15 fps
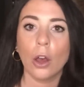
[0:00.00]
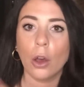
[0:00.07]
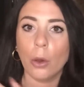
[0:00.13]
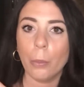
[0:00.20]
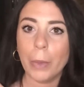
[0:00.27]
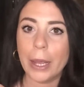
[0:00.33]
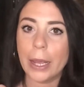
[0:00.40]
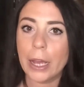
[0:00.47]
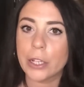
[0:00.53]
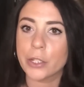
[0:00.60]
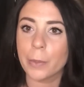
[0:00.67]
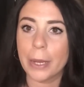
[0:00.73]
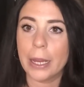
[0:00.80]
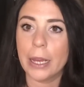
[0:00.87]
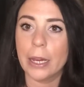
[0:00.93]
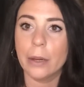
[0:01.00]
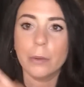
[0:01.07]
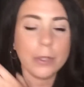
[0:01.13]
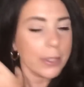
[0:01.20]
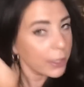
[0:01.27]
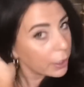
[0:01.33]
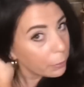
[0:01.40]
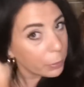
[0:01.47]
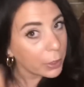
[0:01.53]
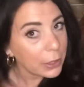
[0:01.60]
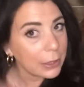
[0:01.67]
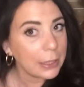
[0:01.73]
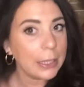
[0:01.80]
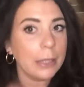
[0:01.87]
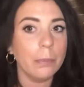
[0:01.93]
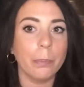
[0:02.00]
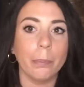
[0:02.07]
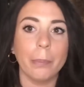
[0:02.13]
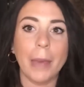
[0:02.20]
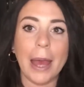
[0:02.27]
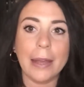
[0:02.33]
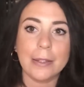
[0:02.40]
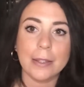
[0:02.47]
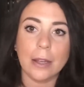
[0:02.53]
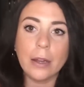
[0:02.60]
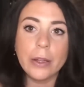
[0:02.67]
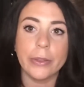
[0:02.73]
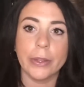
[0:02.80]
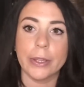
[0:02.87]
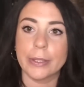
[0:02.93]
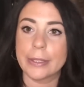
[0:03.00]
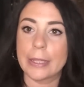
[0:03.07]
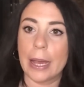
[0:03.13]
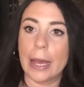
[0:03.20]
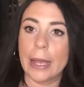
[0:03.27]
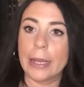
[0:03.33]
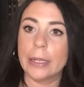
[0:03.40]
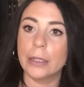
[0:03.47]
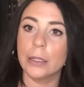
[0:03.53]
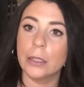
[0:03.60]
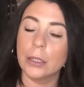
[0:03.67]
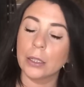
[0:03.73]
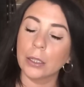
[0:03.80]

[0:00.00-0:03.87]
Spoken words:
Oh my gosh, my hair was a complete mess on this side.